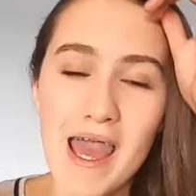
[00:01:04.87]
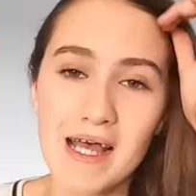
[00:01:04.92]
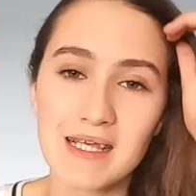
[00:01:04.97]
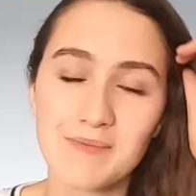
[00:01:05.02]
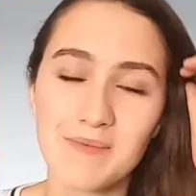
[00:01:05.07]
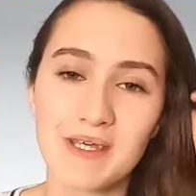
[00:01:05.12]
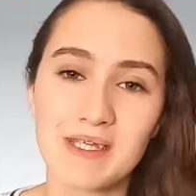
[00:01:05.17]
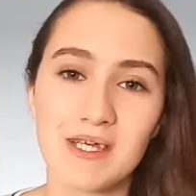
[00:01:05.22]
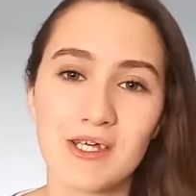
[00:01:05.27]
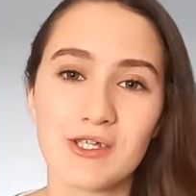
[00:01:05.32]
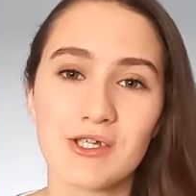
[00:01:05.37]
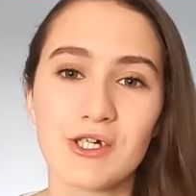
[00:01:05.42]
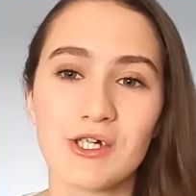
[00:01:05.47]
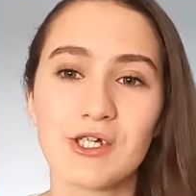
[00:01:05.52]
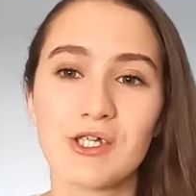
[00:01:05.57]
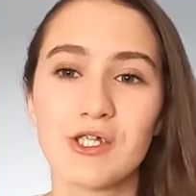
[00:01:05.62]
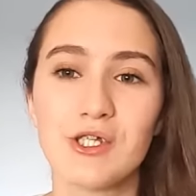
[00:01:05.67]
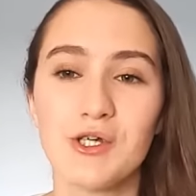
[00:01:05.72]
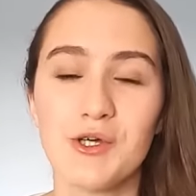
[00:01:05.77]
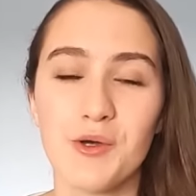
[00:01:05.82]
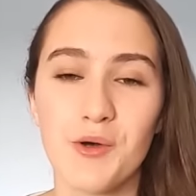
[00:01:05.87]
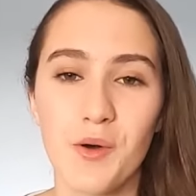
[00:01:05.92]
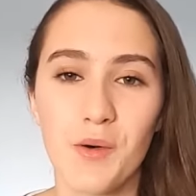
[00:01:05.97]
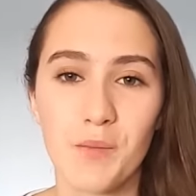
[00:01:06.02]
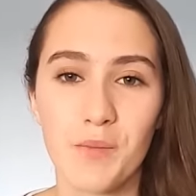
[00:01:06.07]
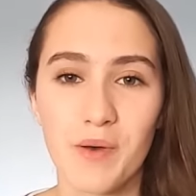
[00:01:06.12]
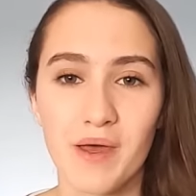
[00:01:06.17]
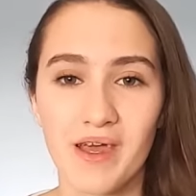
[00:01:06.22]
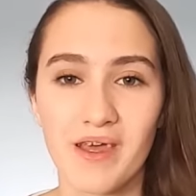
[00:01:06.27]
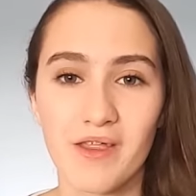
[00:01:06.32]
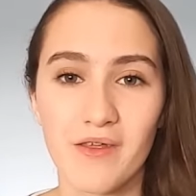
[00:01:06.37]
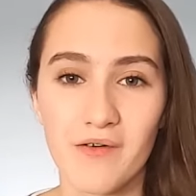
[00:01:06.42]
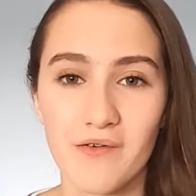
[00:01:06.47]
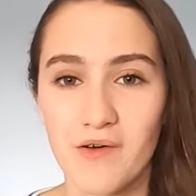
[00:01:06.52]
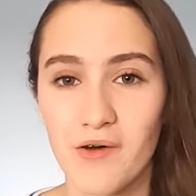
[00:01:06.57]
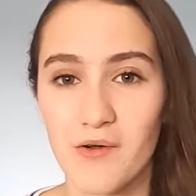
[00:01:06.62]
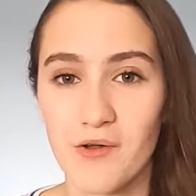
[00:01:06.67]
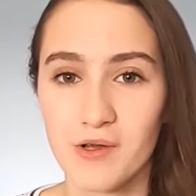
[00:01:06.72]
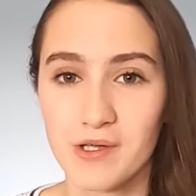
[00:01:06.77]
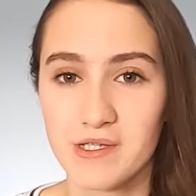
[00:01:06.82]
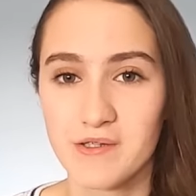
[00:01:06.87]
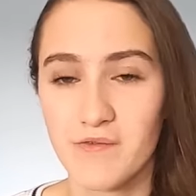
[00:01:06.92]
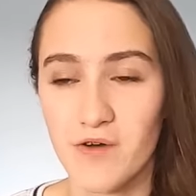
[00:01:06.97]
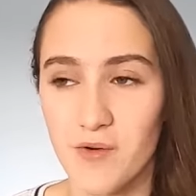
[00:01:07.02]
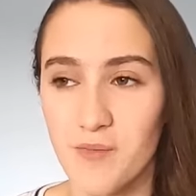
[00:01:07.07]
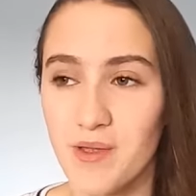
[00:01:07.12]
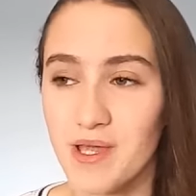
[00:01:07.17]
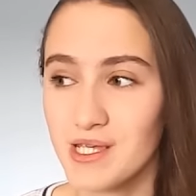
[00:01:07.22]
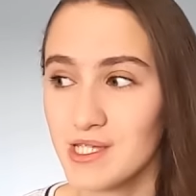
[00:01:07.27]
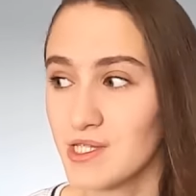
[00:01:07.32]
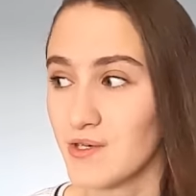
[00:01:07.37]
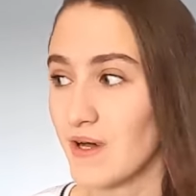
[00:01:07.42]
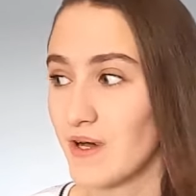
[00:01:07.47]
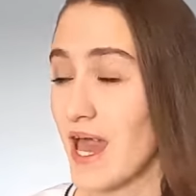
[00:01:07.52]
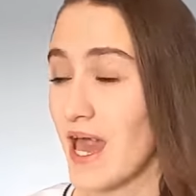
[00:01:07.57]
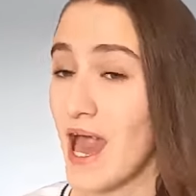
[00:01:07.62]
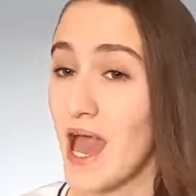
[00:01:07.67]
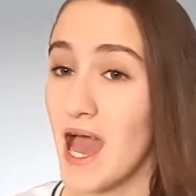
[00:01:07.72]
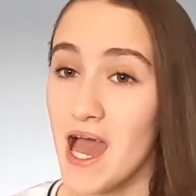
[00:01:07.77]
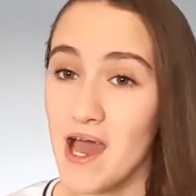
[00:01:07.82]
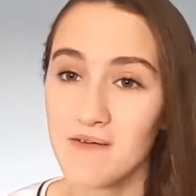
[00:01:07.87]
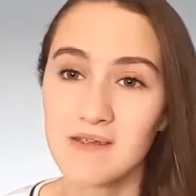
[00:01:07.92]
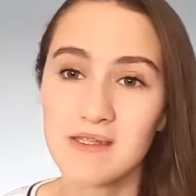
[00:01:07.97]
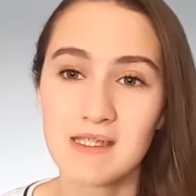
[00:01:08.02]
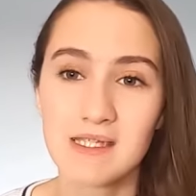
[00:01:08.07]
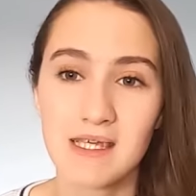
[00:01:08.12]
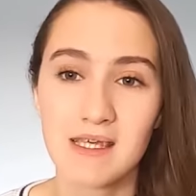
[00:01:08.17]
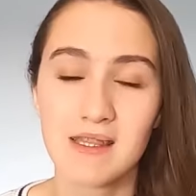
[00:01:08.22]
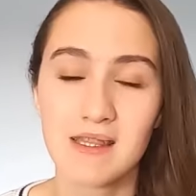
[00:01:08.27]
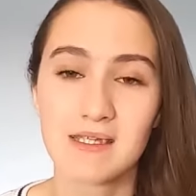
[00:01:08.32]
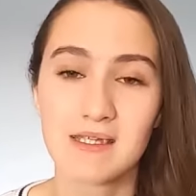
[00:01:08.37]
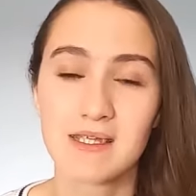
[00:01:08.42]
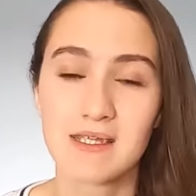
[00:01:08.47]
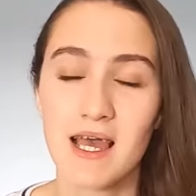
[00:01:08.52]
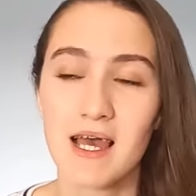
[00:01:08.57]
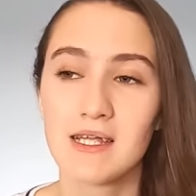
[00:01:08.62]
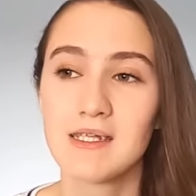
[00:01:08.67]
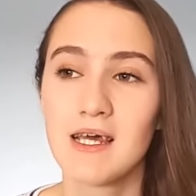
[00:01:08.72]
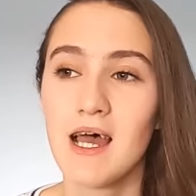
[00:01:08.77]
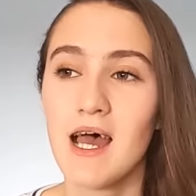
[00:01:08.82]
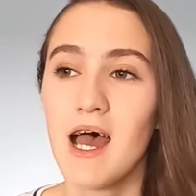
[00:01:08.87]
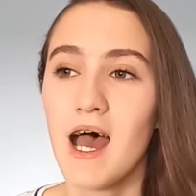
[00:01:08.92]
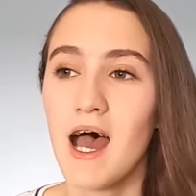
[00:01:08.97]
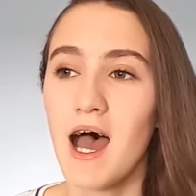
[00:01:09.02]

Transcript: I asked my sisters to pick the photos for me, so I haven't seen this yet.